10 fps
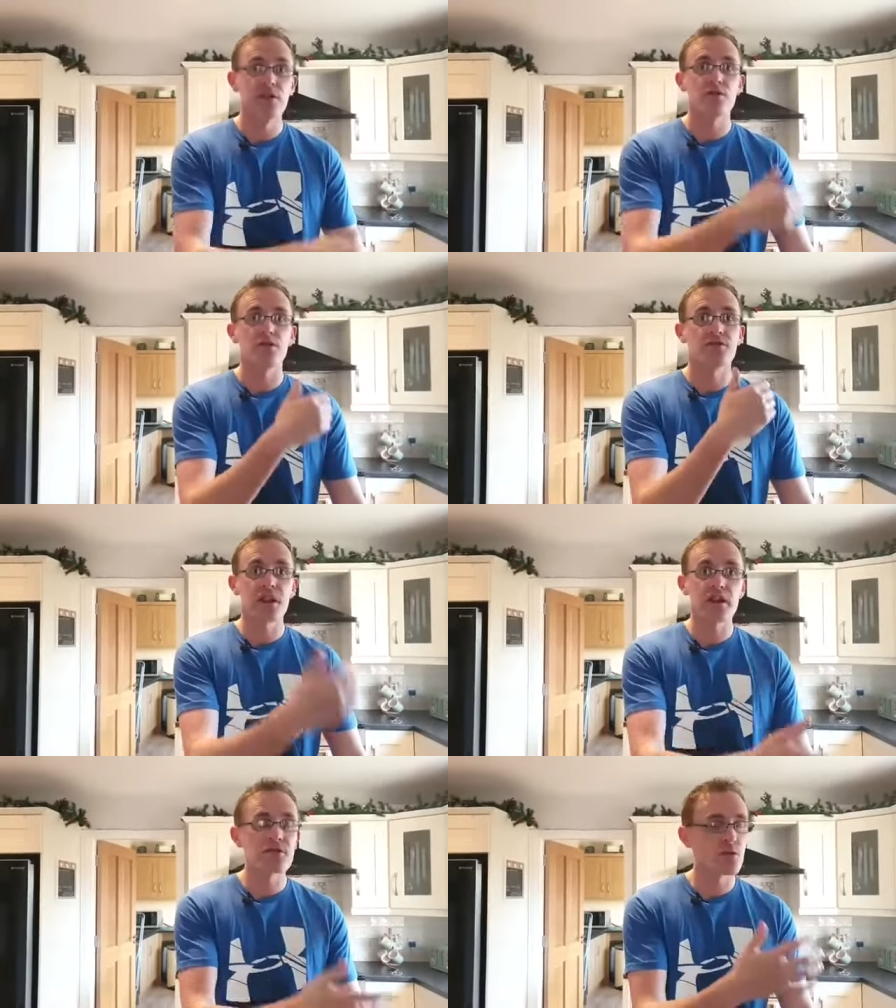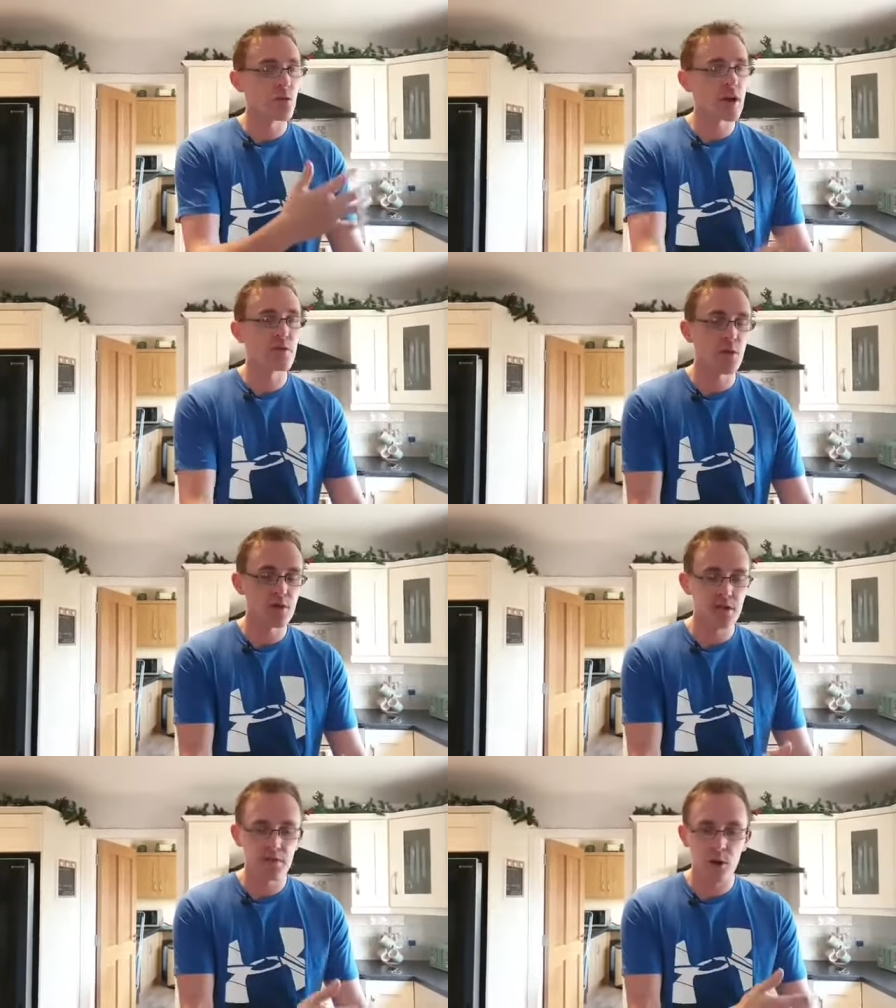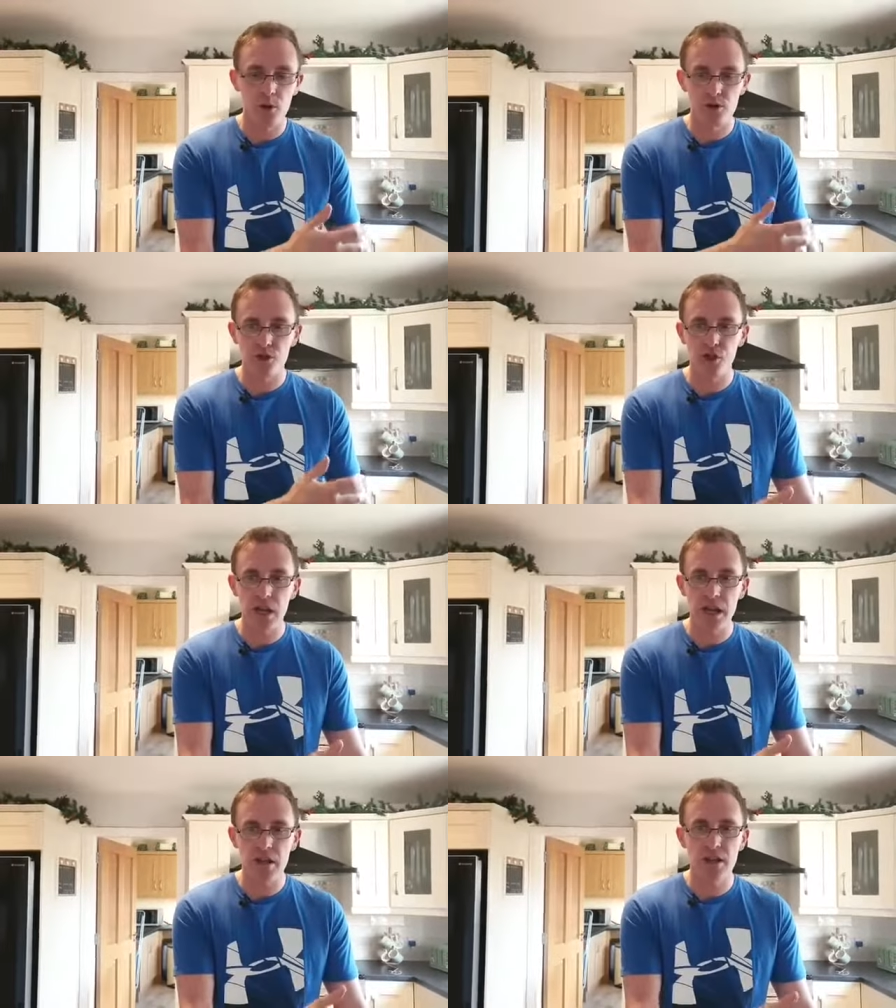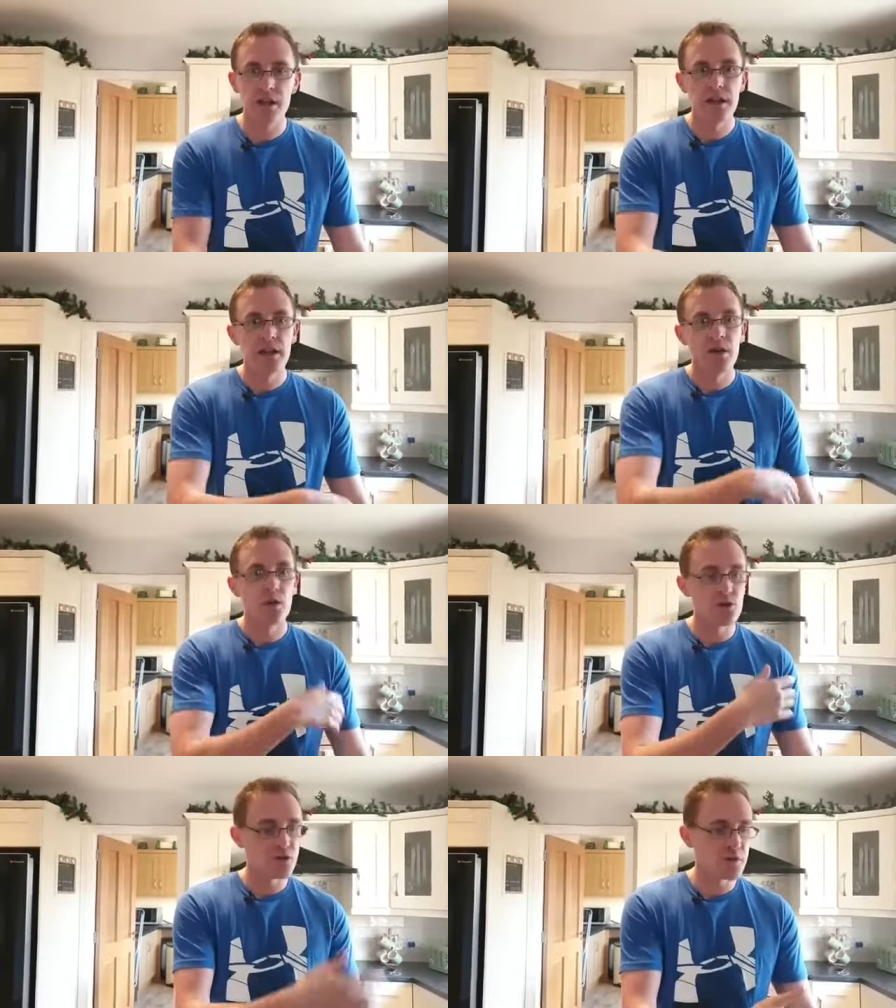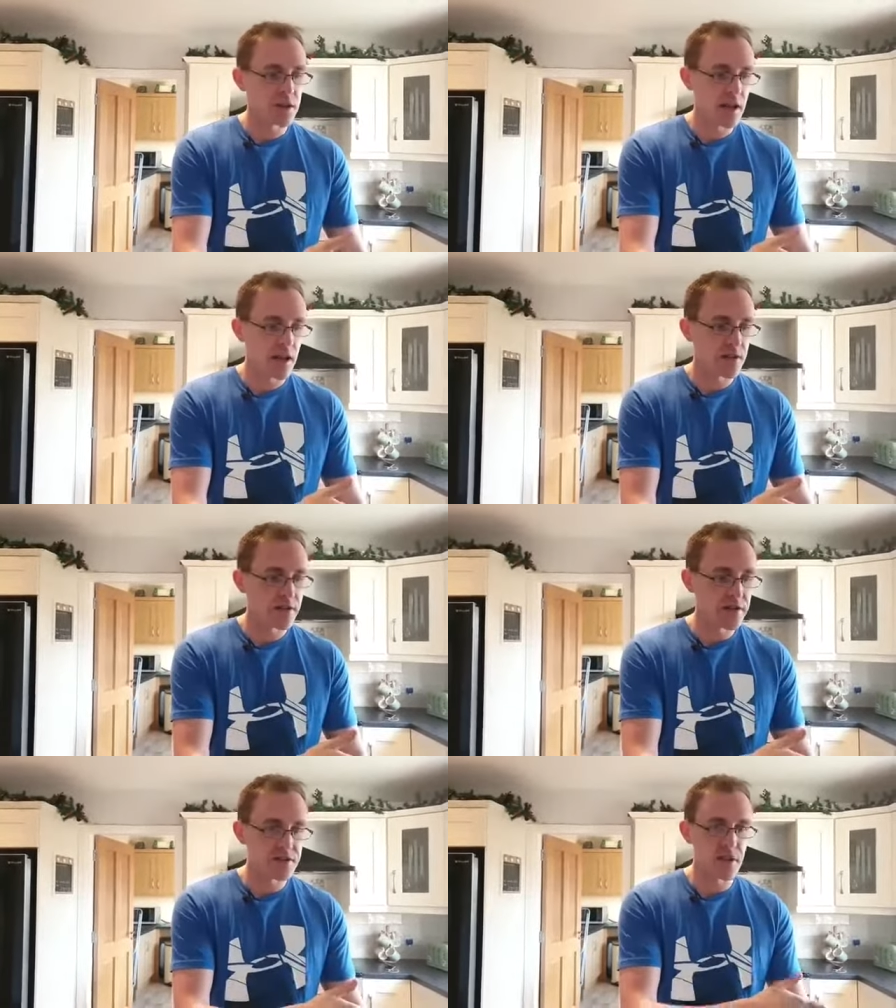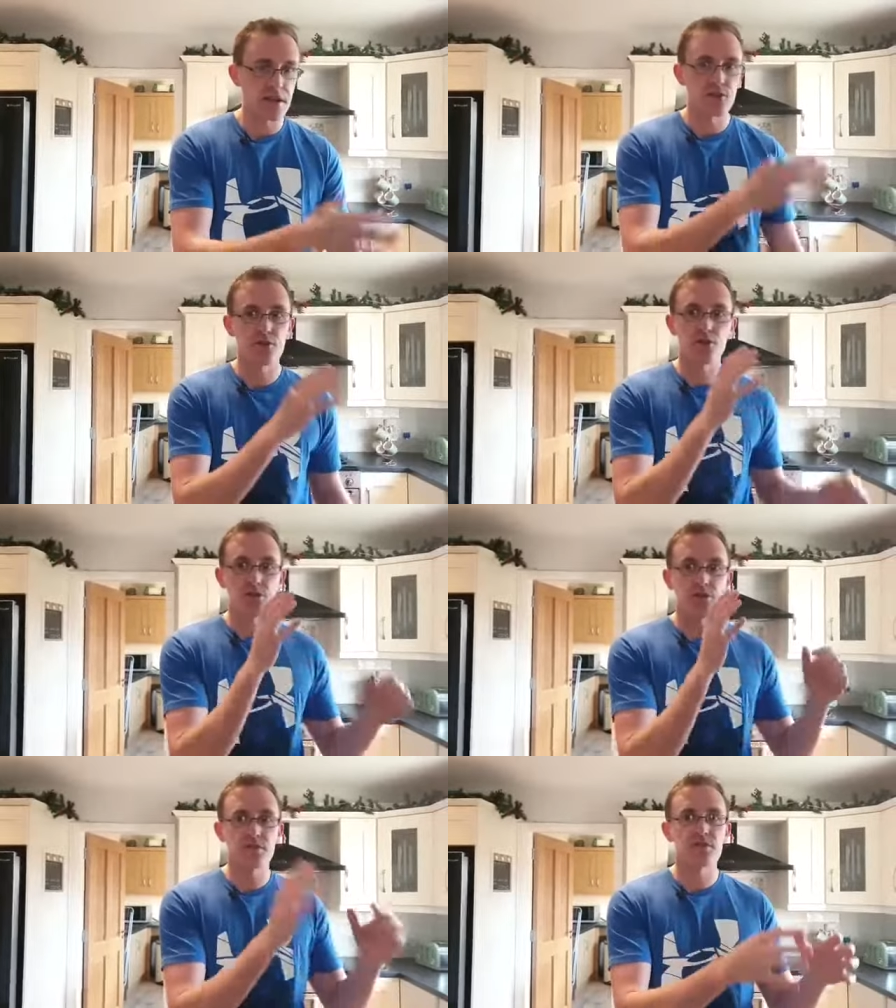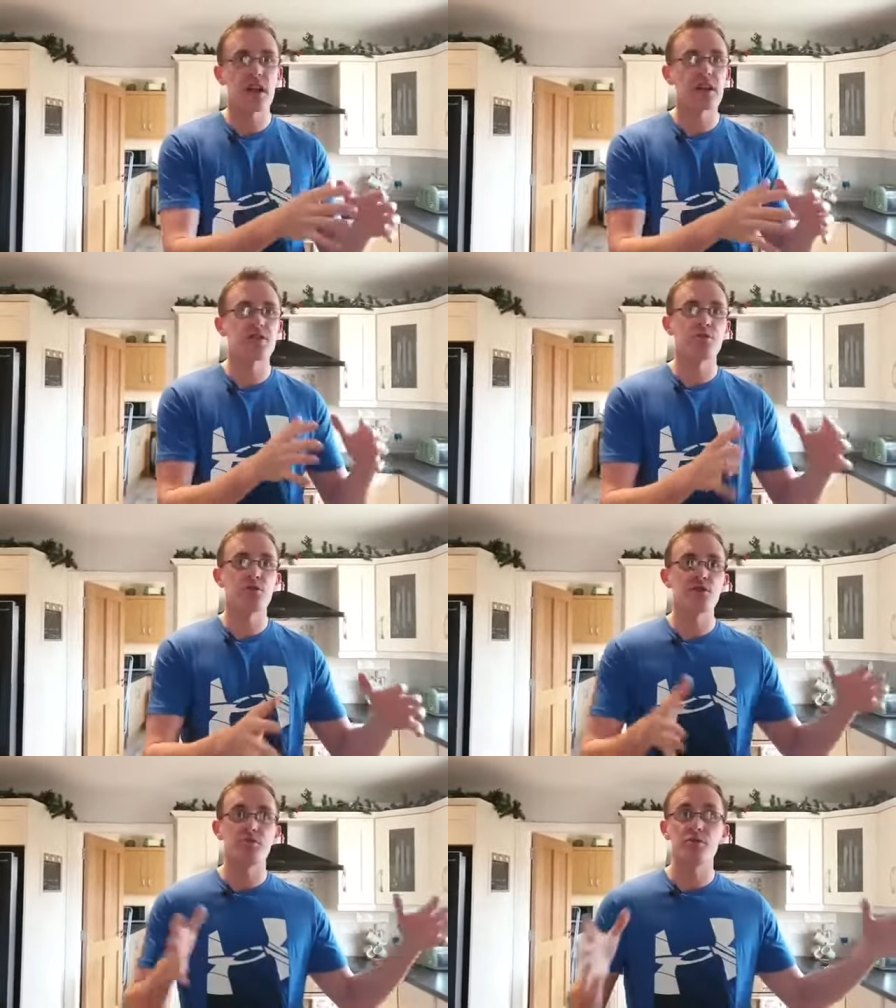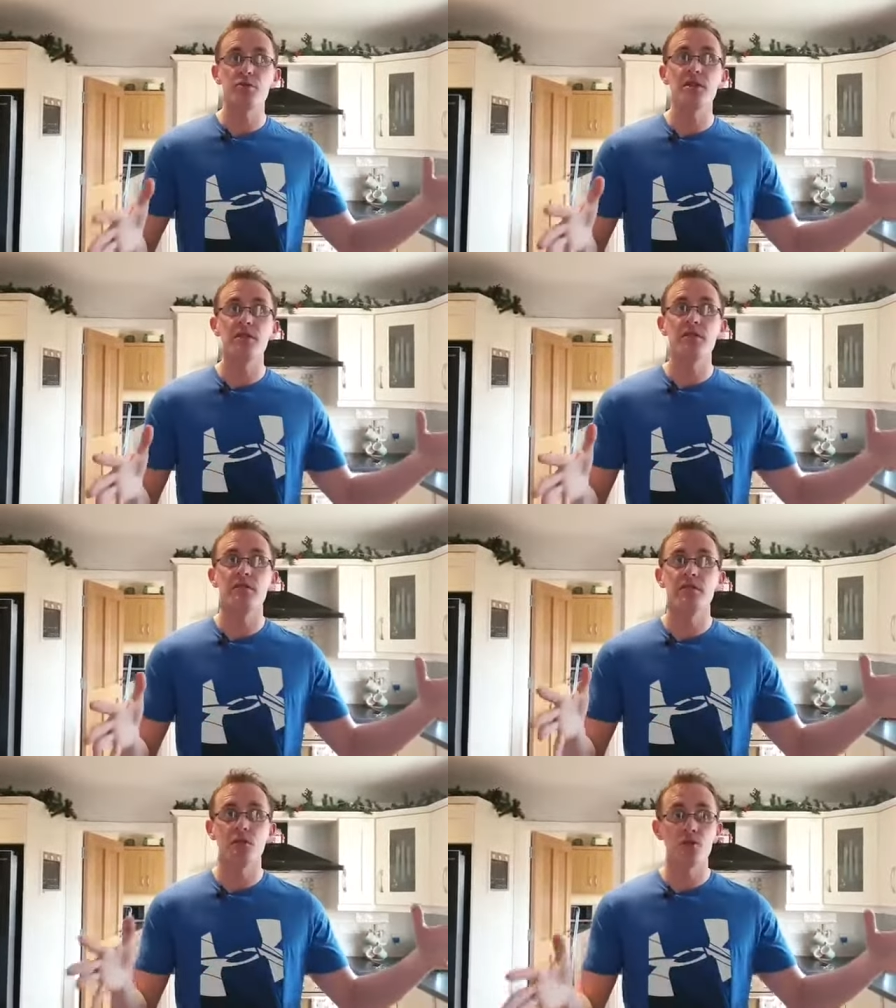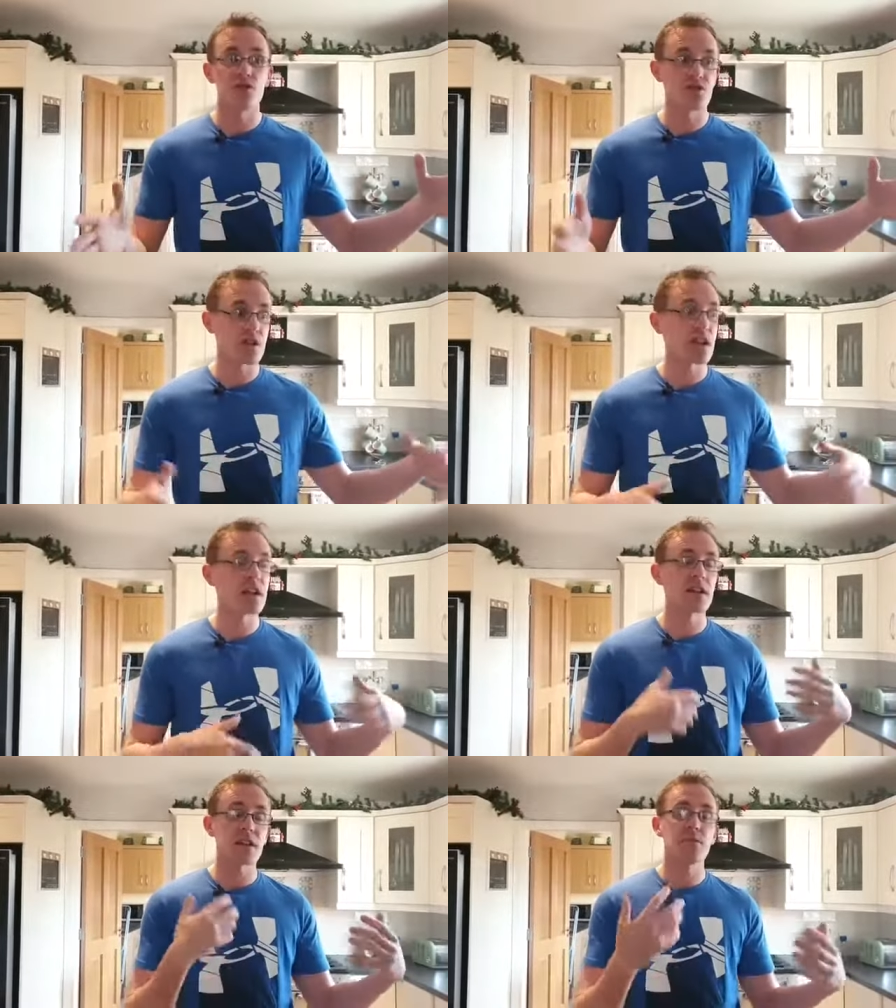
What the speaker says: So a standard whey protein powder shake, 120 calories, and it just uses it as a snack to bridge between lunches, and it